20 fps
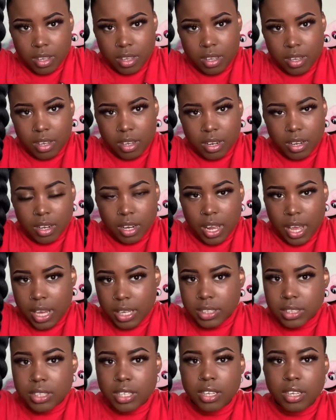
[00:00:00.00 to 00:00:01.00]
And the last
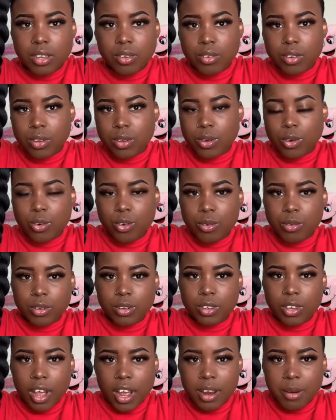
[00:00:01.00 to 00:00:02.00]
thing you do, ooh,
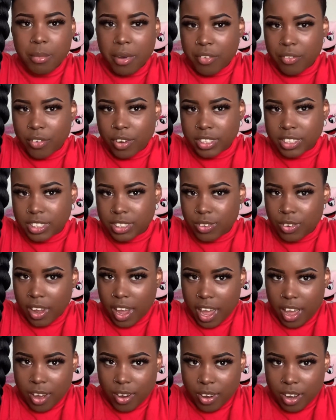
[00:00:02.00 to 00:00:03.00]
y'all hear my voice is going out.